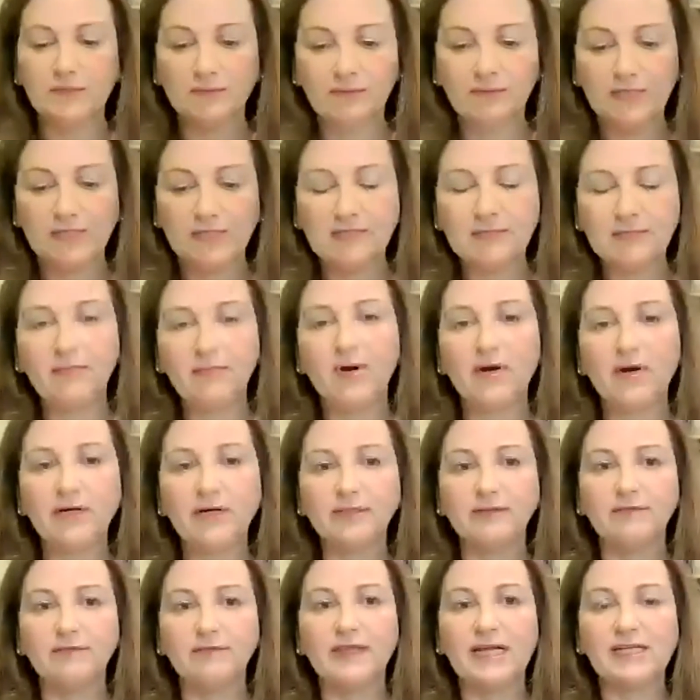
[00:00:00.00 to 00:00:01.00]
read a
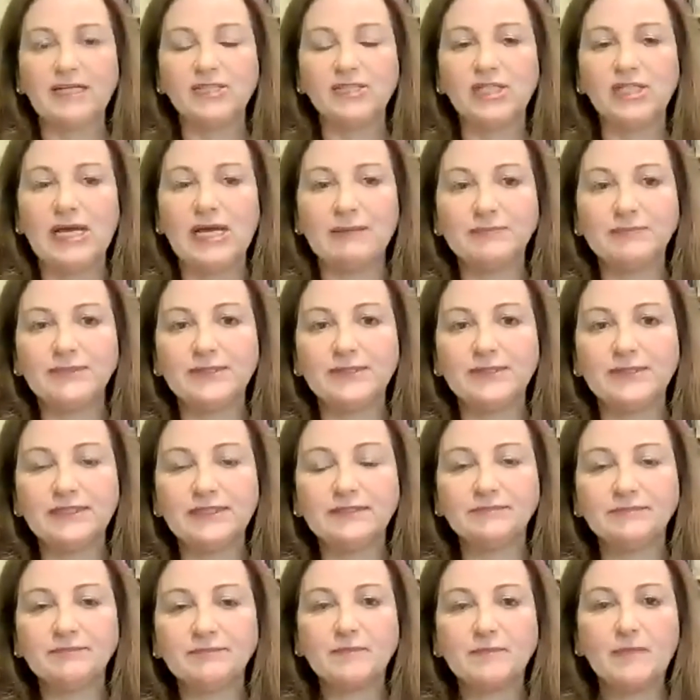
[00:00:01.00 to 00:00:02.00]
part of that
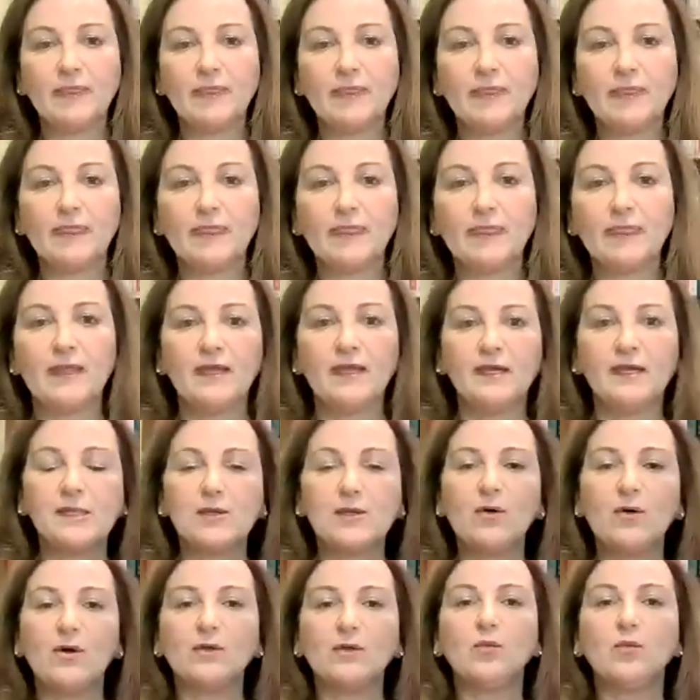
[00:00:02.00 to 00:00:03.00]
chapter. It's
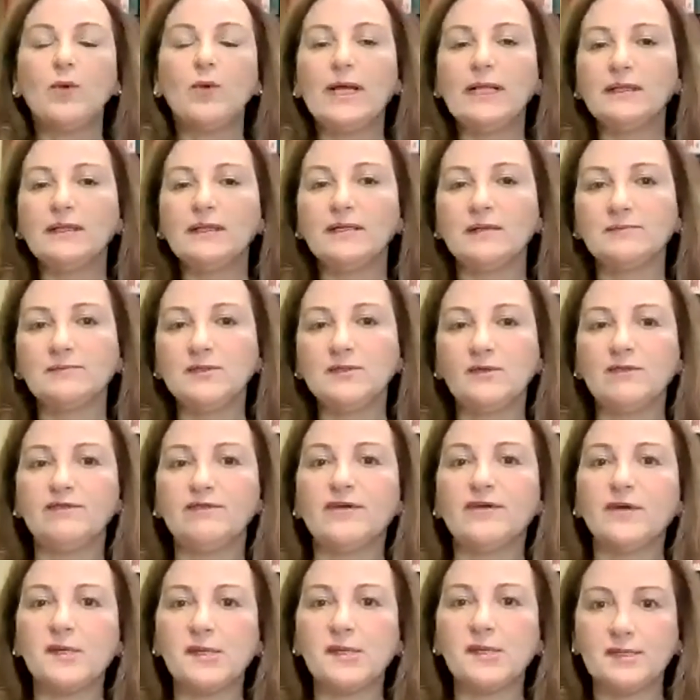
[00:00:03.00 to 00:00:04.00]
called Welcome to
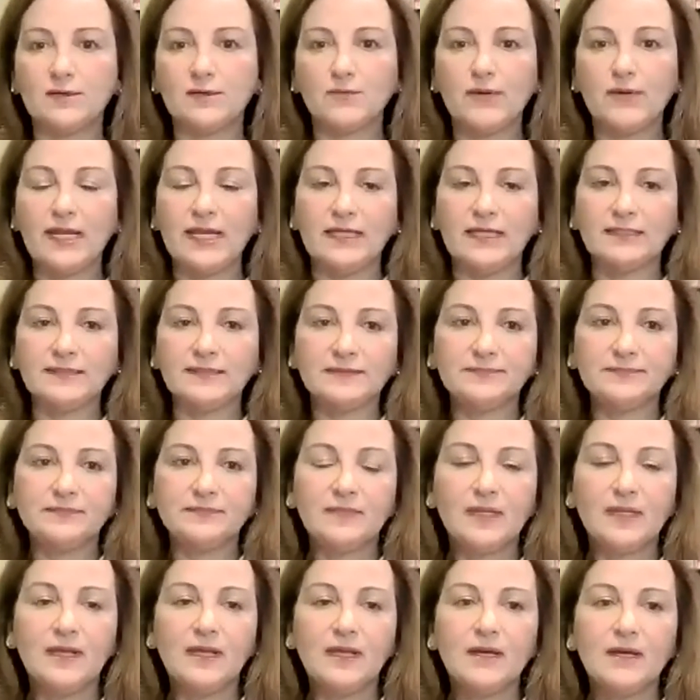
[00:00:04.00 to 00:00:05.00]
First Grade.
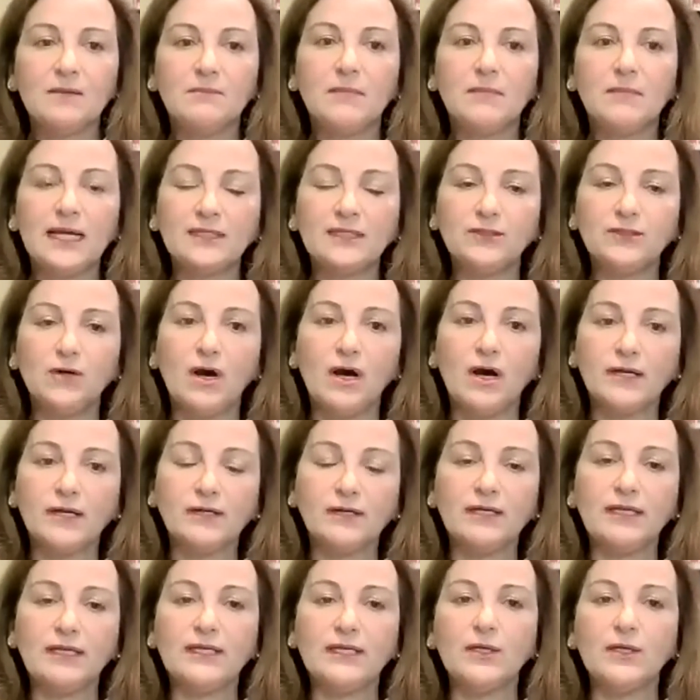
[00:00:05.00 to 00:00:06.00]
My daughter
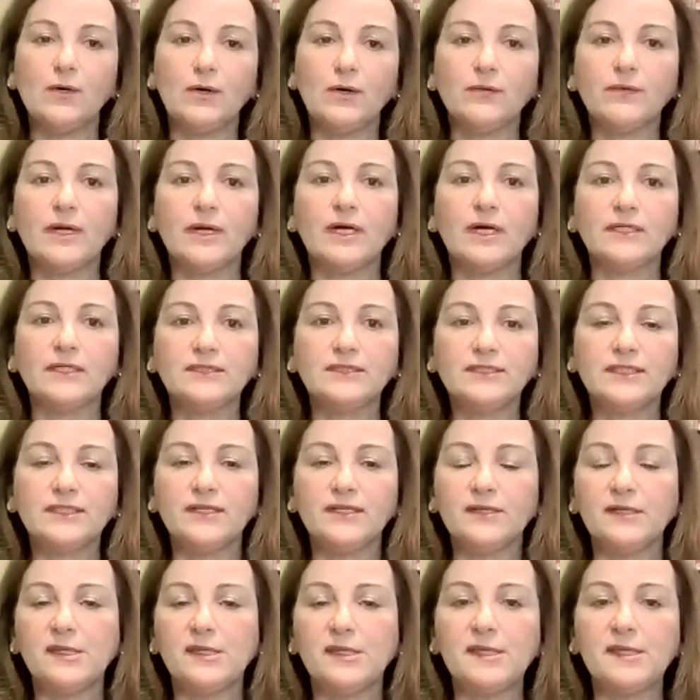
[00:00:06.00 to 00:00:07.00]
Leora
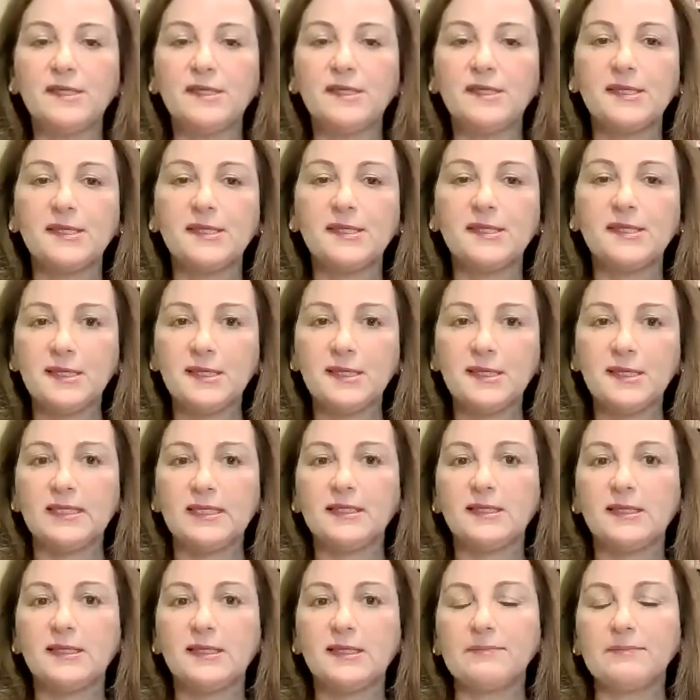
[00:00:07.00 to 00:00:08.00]
turned 6 in
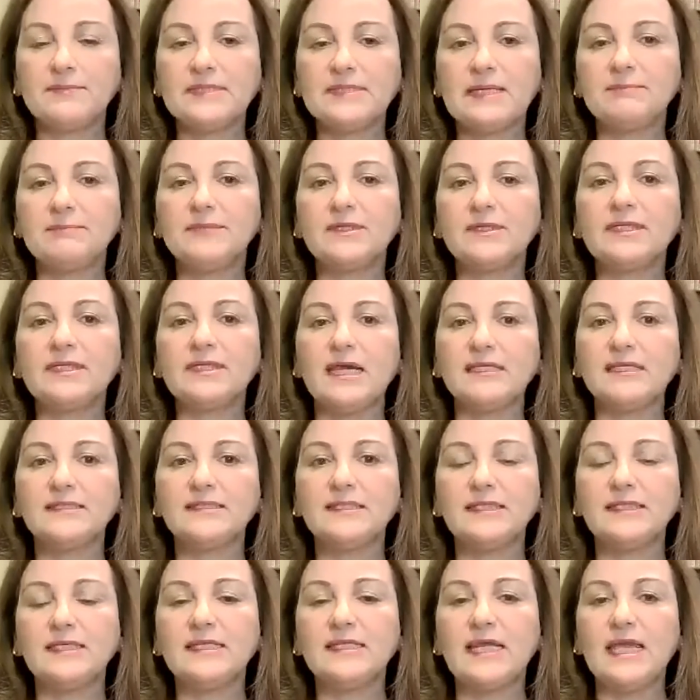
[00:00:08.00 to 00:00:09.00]
September
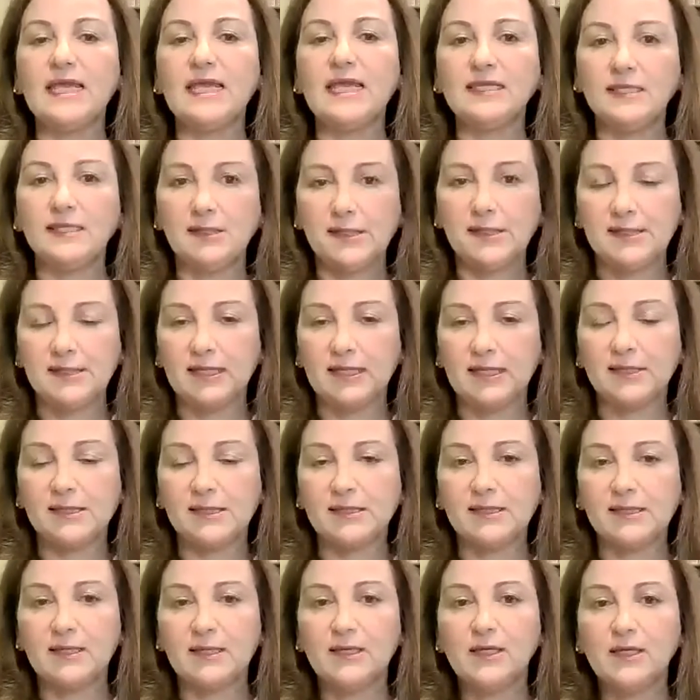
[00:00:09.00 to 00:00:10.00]
1986.
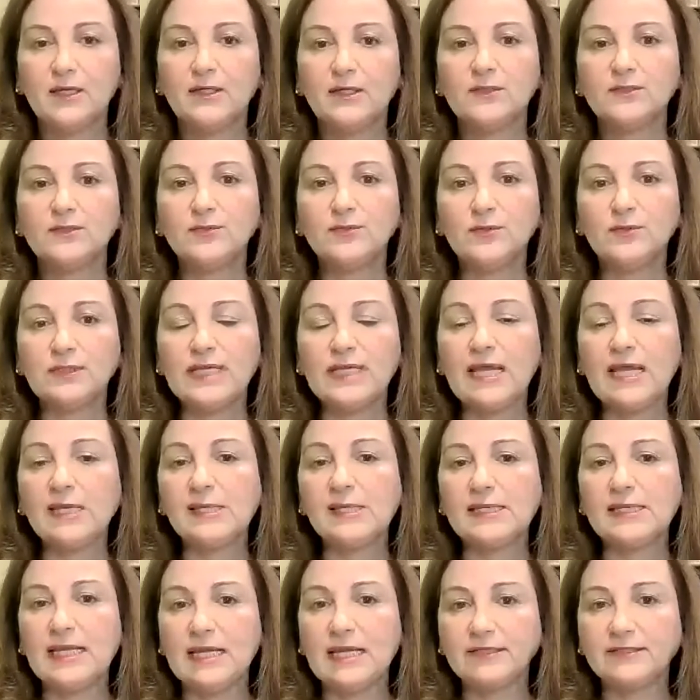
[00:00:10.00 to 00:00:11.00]
2 days
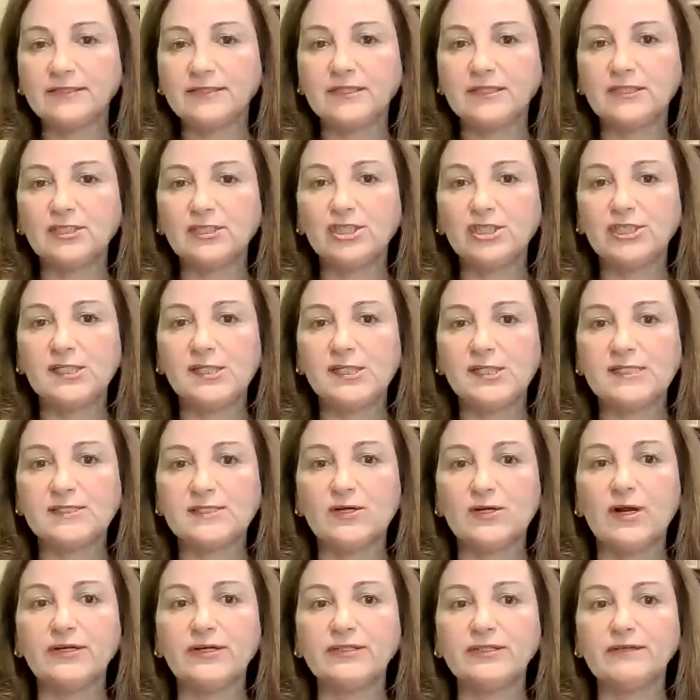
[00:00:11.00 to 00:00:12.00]
later, she
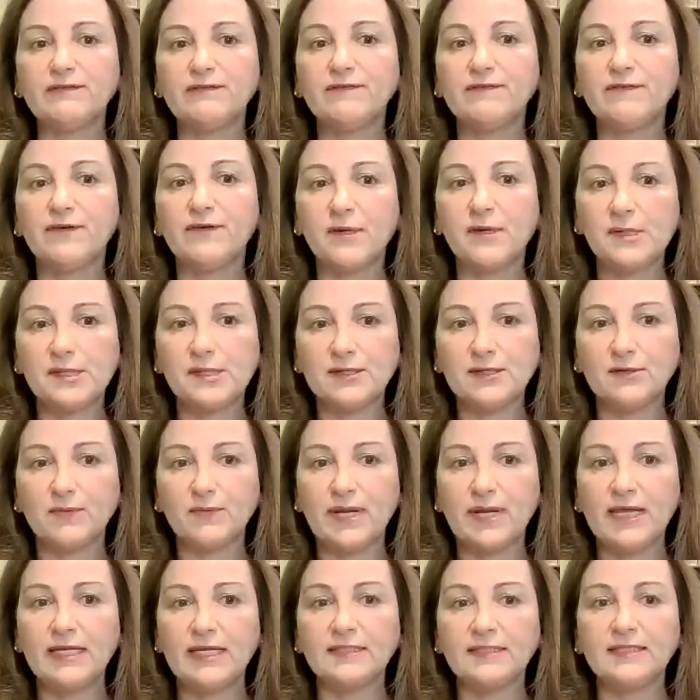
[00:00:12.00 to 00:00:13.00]
started first
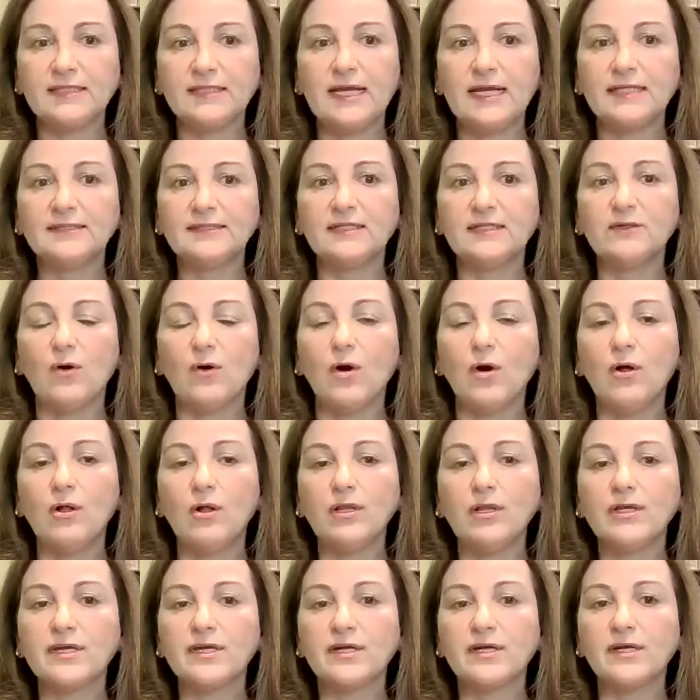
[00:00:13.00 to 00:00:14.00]
grade at an
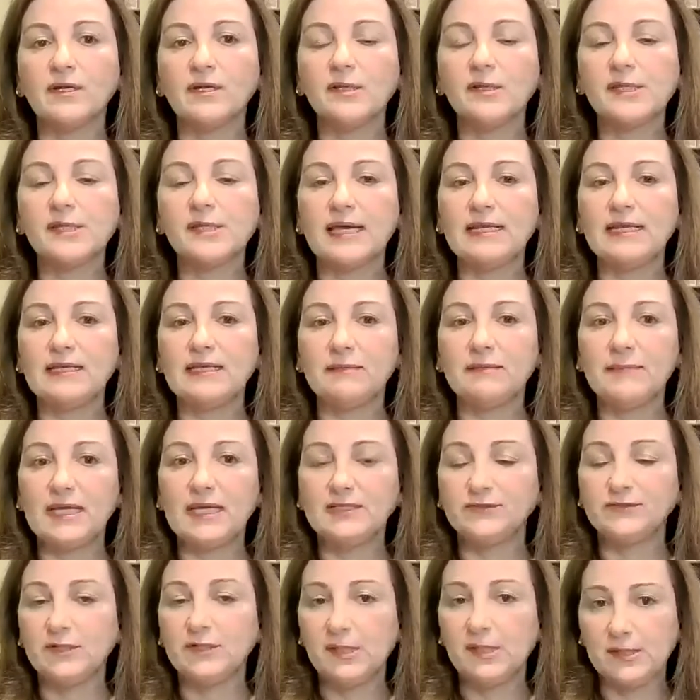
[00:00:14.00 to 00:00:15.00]
all-girls
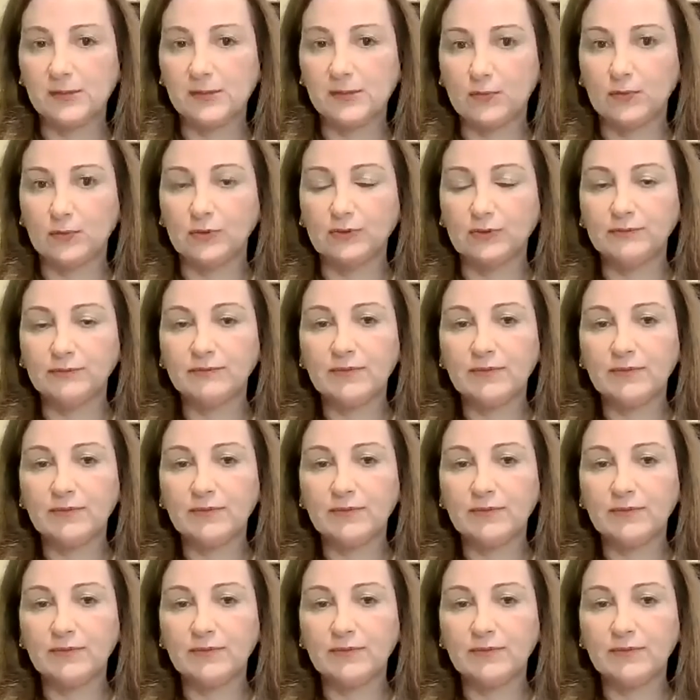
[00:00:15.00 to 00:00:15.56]
elementary school.